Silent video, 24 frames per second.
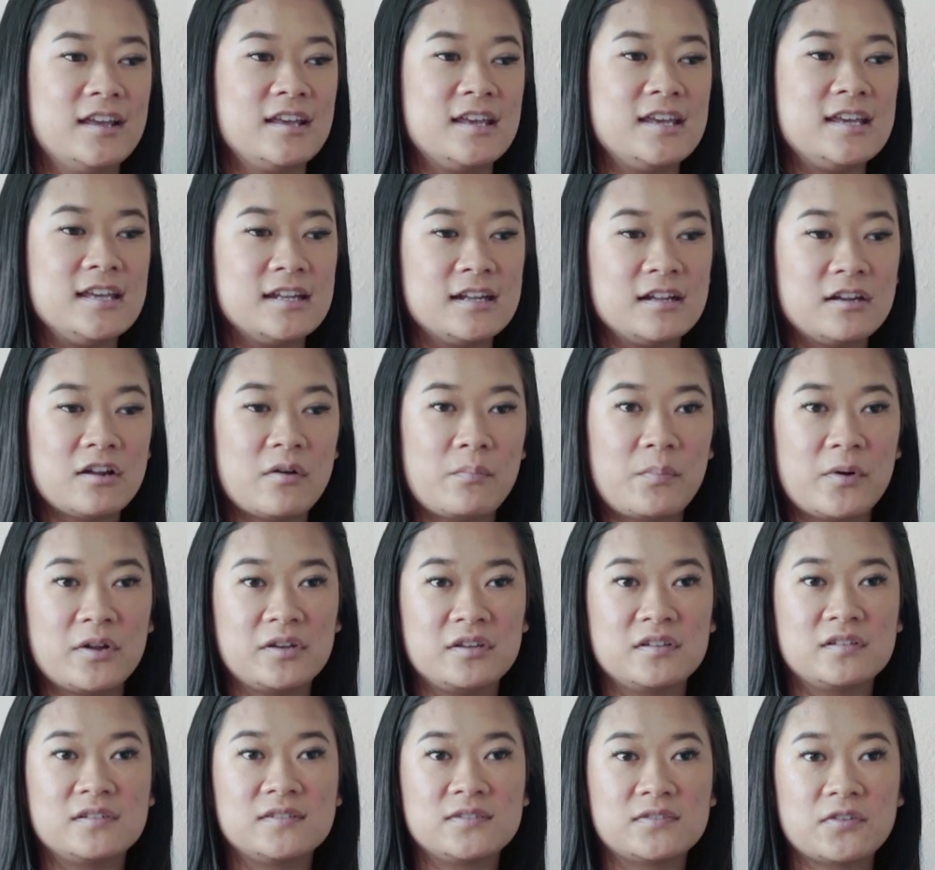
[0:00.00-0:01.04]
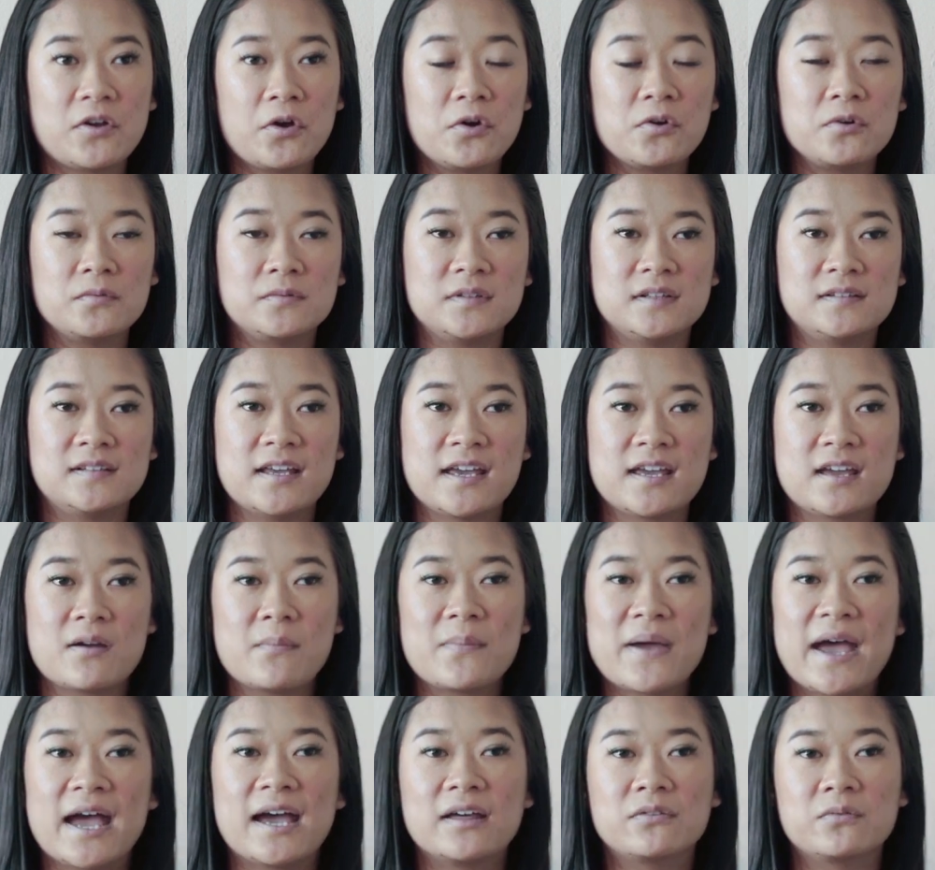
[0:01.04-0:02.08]
heat it up on the stove to take a
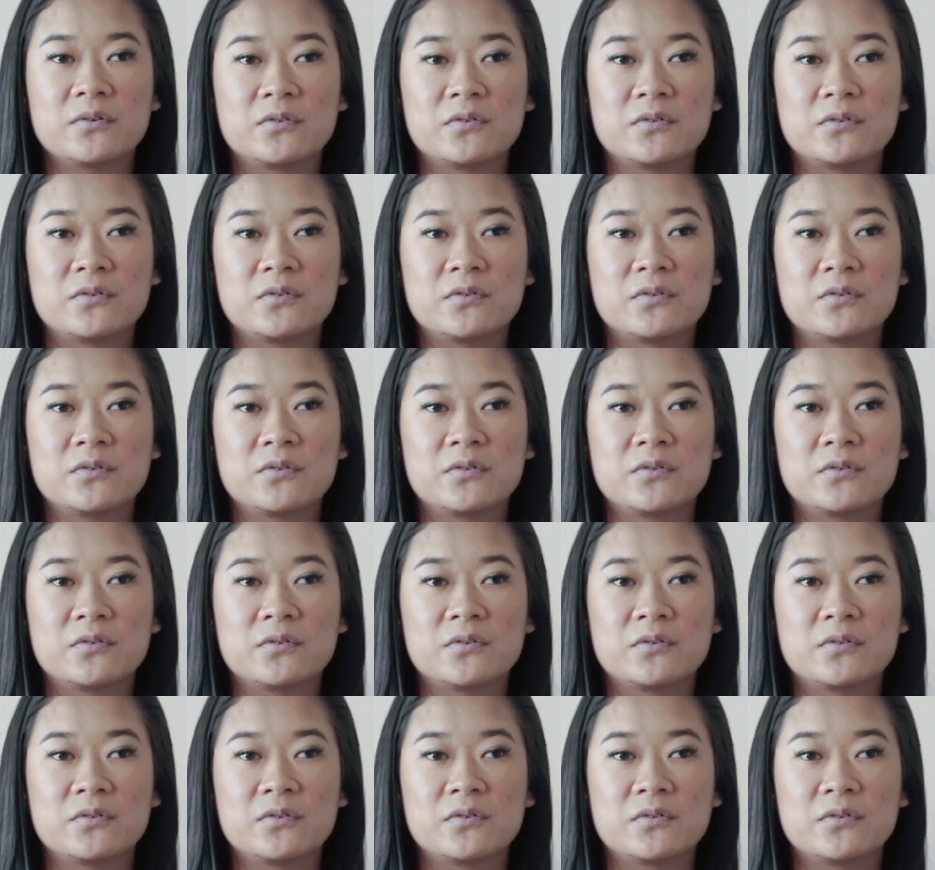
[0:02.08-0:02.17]
bath